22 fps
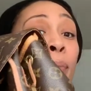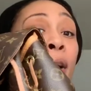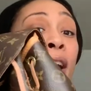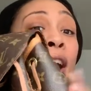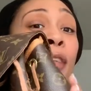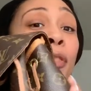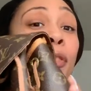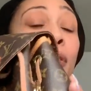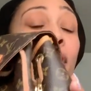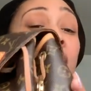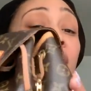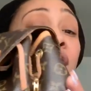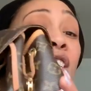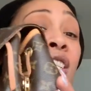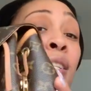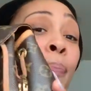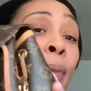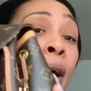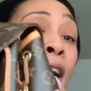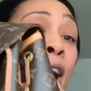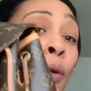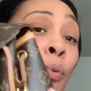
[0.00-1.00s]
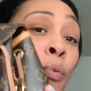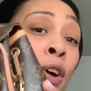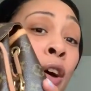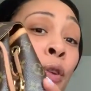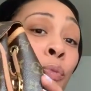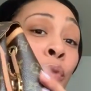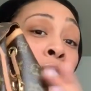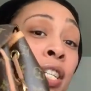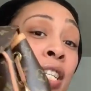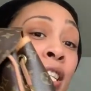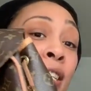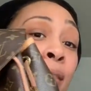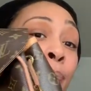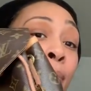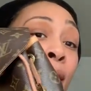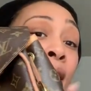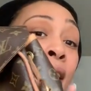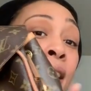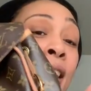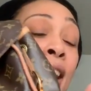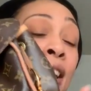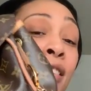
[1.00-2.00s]
but I thought just buying one would just
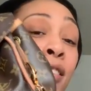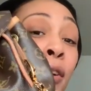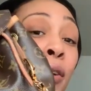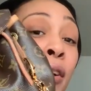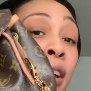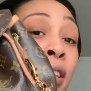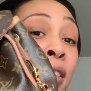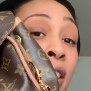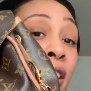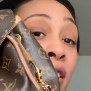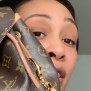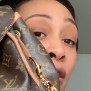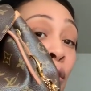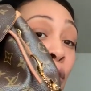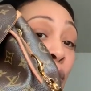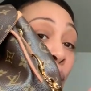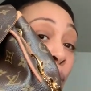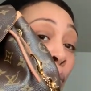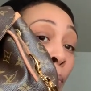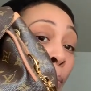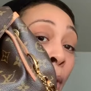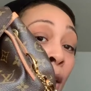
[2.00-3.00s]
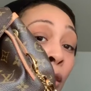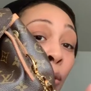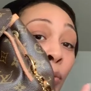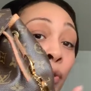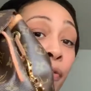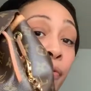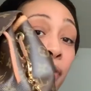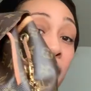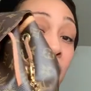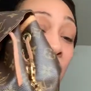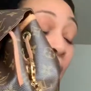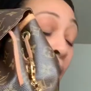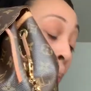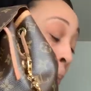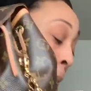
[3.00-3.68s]
be a nice little addition to my Louis Vuitton